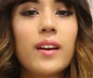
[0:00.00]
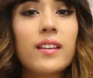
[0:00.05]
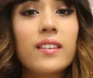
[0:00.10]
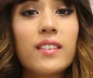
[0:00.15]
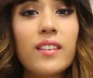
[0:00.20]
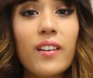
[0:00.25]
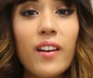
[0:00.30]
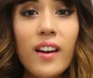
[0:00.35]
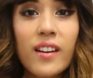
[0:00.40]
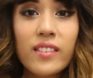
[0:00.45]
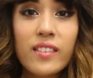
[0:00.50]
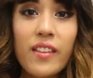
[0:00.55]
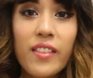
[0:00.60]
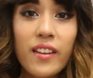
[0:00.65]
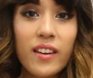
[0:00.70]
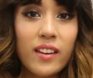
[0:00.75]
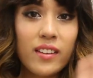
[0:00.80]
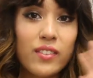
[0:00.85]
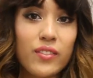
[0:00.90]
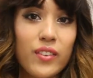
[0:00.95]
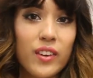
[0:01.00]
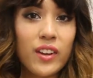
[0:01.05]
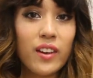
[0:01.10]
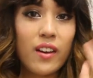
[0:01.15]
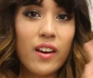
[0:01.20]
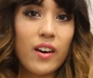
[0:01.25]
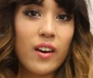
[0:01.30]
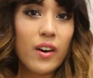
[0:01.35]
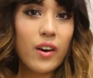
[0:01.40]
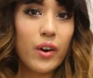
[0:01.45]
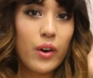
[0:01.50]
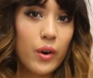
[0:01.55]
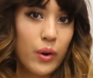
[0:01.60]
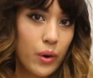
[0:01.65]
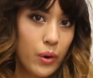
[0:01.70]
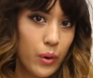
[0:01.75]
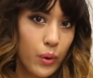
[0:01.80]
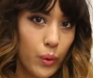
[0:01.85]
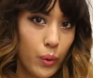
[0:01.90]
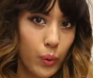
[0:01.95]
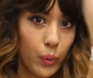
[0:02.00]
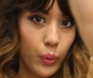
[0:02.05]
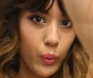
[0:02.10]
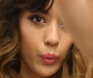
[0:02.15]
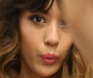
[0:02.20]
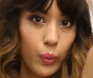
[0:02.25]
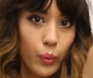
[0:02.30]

See you guys on the next video.